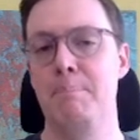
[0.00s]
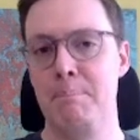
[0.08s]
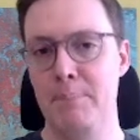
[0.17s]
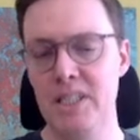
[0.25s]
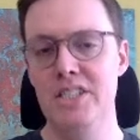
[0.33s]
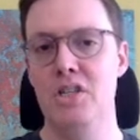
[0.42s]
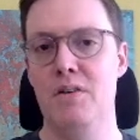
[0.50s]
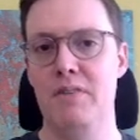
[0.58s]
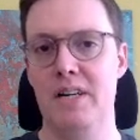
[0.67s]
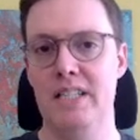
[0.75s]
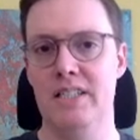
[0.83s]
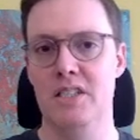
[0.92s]
please don't
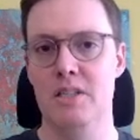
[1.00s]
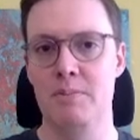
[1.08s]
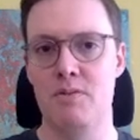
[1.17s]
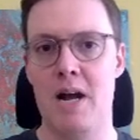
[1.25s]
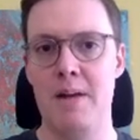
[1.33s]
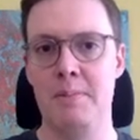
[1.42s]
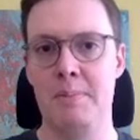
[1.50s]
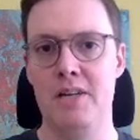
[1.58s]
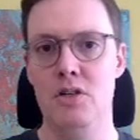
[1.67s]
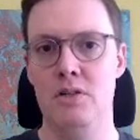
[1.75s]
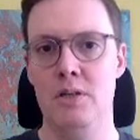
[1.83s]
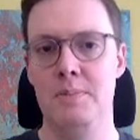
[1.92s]
forget to subscribe to my
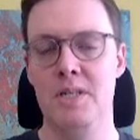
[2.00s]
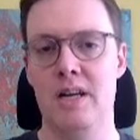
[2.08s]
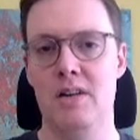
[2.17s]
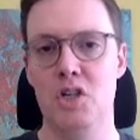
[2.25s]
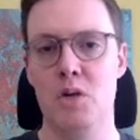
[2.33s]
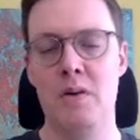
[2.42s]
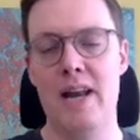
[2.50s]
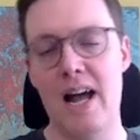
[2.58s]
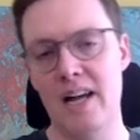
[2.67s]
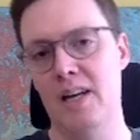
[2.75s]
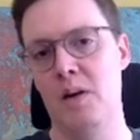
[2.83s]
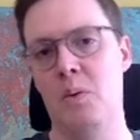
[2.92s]
YouTube channel. You're
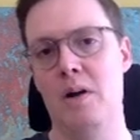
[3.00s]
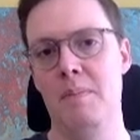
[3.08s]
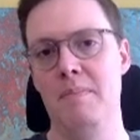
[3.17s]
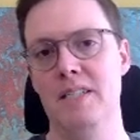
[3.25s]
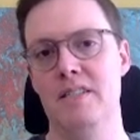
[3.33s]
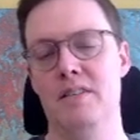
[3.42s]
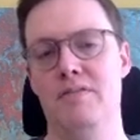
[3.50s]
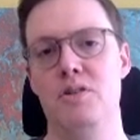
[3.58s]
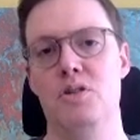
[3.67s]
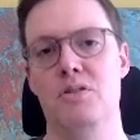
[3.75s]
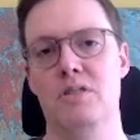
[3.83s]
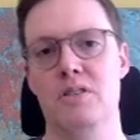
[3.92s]
not going to want to miss the
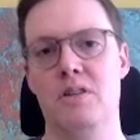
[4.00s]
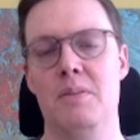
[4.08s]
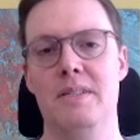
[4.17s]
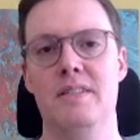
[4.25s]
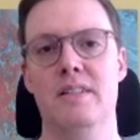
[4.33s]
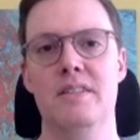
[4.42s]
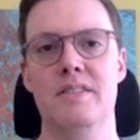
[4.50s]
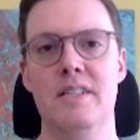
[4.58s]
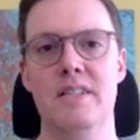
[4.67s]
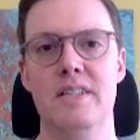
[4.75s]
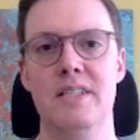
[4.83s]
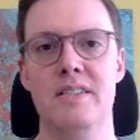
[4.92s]
future installments in the
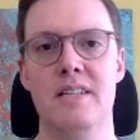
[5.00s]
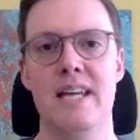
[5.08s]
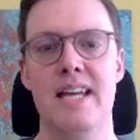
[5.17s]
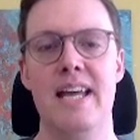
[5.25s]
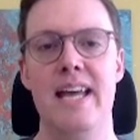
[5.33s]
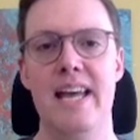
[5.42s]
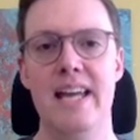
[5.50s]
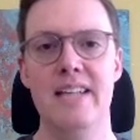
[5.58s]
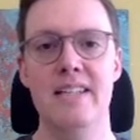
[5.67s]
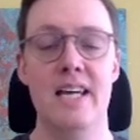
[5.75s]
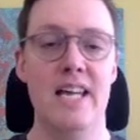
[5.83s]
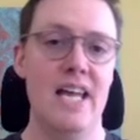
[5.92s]
series.
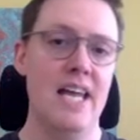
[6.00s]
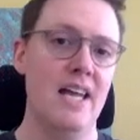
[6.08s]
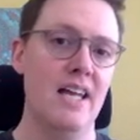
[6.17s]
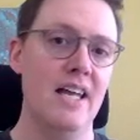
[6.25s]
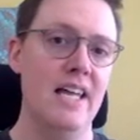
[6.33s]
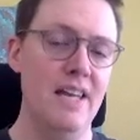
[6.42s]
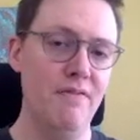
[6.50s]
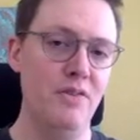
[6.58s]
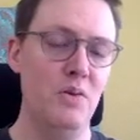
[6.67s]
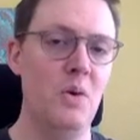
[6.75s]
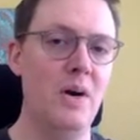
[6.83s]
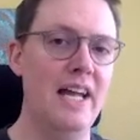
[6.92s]
And if
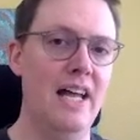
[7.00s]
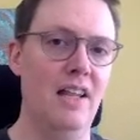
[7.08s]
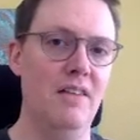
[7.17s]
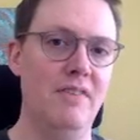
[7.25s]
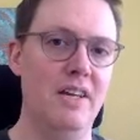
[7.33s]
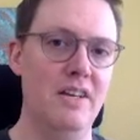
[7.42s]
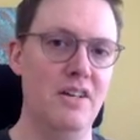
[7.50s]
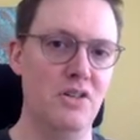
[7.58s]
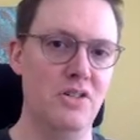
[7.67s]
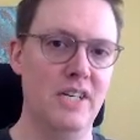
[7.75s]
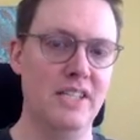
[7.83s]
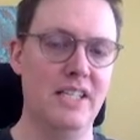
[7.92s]
you want to elevate your
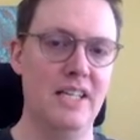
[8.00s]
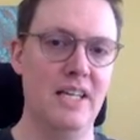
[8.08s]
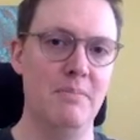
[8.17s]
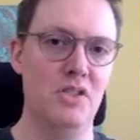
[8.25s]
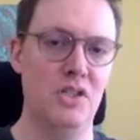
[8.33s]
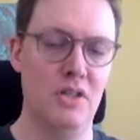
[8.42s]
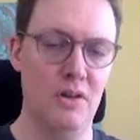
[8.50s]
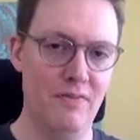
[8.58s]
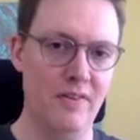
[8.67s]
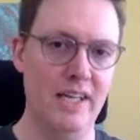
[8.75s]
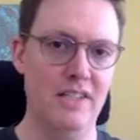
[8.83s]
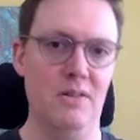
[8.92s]
chess game, don't
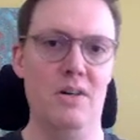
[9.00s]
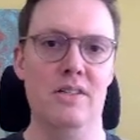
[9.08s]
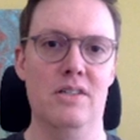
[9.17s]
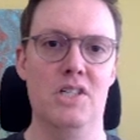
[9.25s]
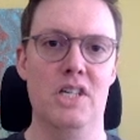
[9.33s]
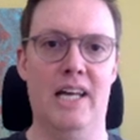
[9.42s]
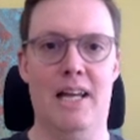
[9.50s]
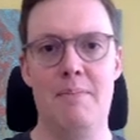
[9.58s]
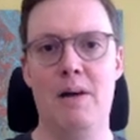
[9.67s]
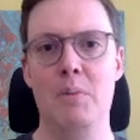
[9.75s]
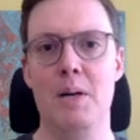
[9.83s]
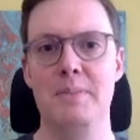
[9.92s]
forget to also check out
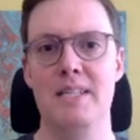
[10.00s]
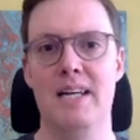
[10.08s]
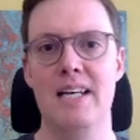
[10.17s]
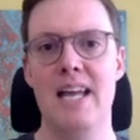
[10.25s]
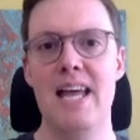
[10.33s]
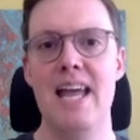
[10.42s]
my website,